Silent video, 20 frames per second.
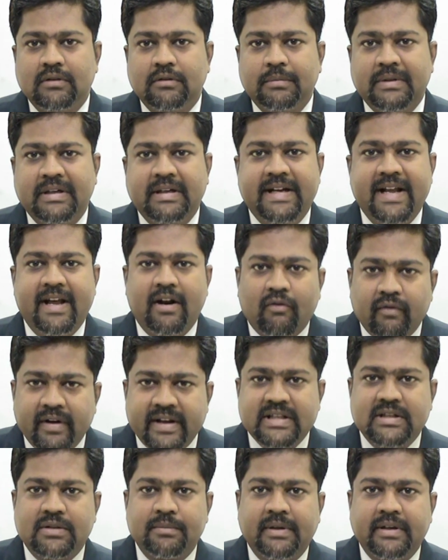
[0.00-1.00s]
But their
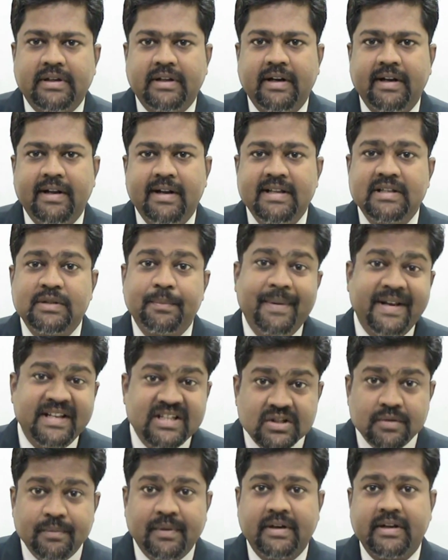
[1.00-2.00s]
waste material is
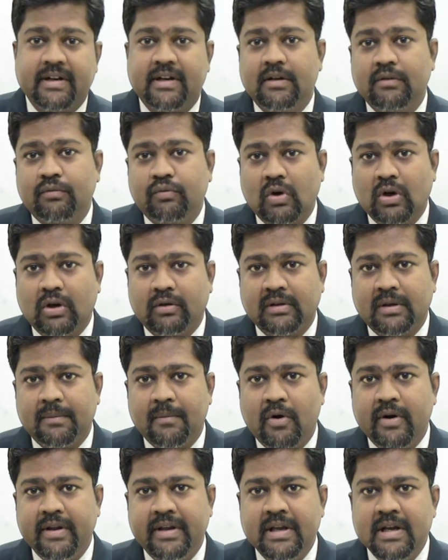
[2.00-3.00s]
best material for our
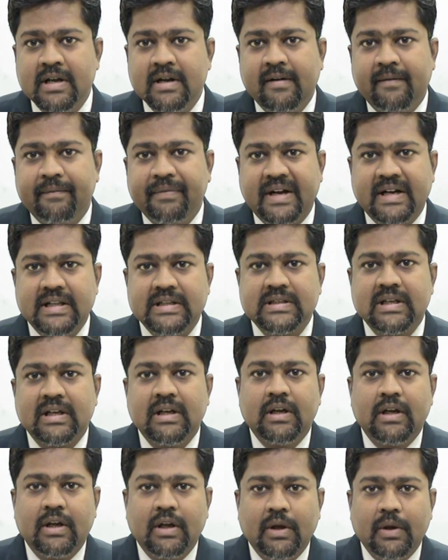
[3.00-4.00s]
body, that is
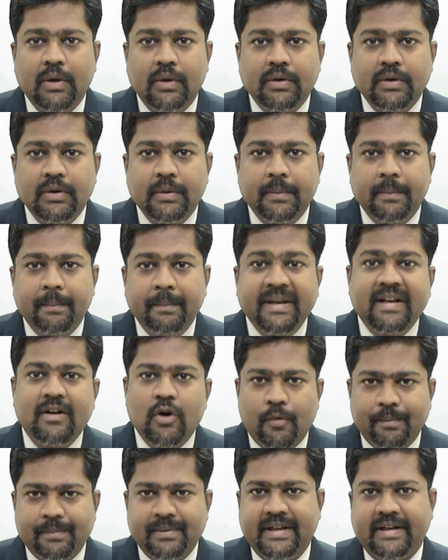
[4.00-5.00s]
B
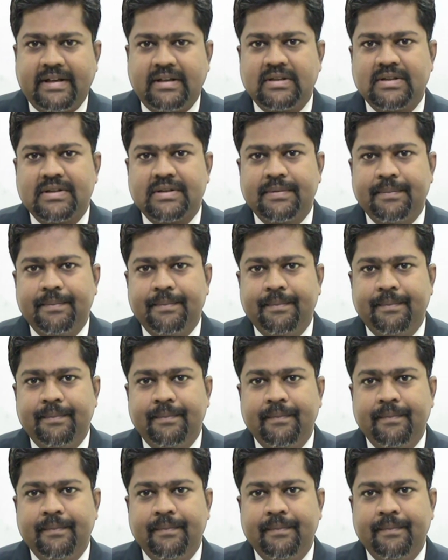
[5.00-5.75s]
complex.